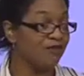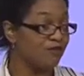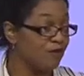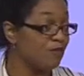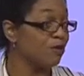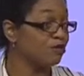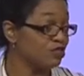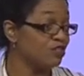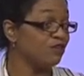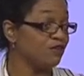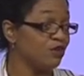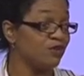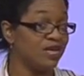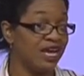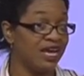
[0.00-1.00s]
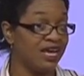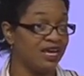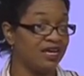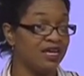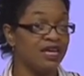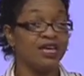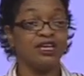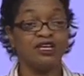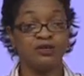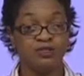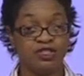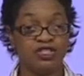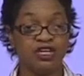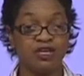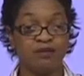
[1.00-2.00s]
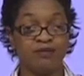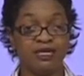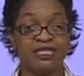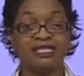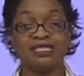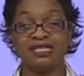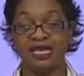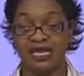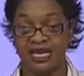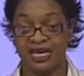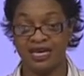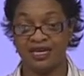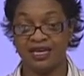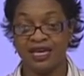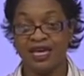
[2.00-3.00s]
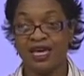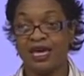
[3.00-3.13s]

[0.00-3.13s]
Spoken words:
for most of your day, you shouldn't be sitting